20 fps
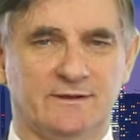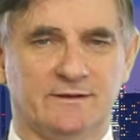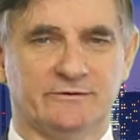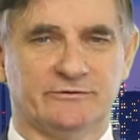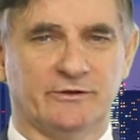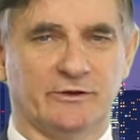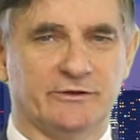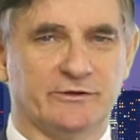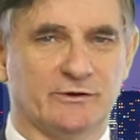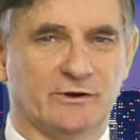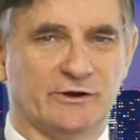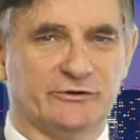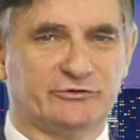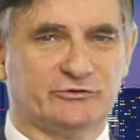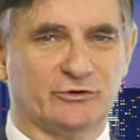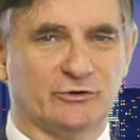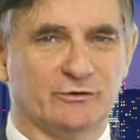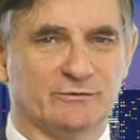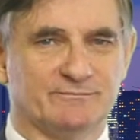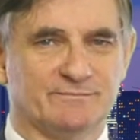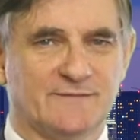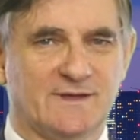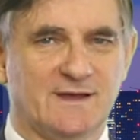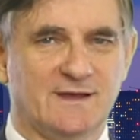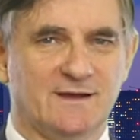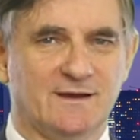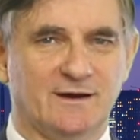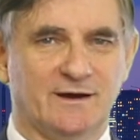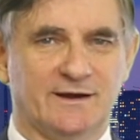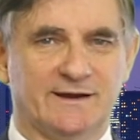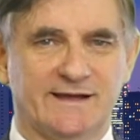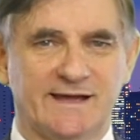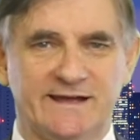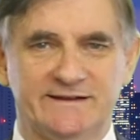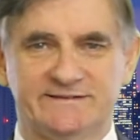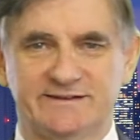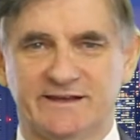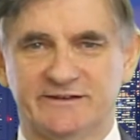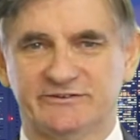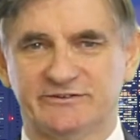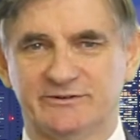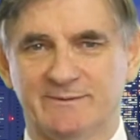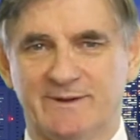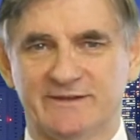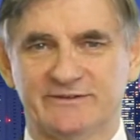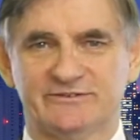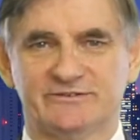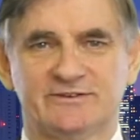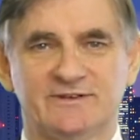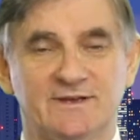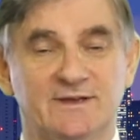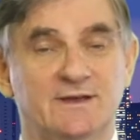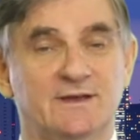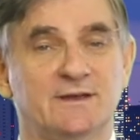So yoroshiku onegai itashimasu.